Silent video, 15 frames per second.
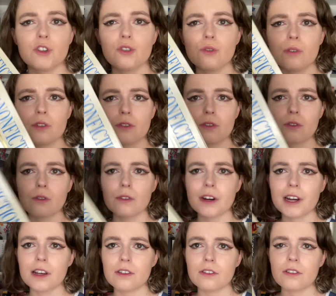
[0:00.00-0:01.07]
short
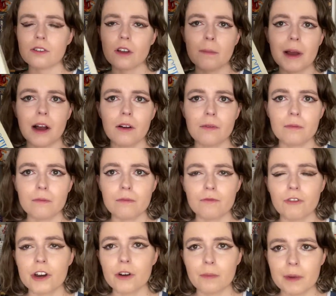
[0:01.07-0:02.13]
stories about
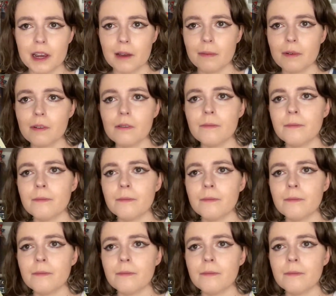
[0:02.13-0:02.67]
real people.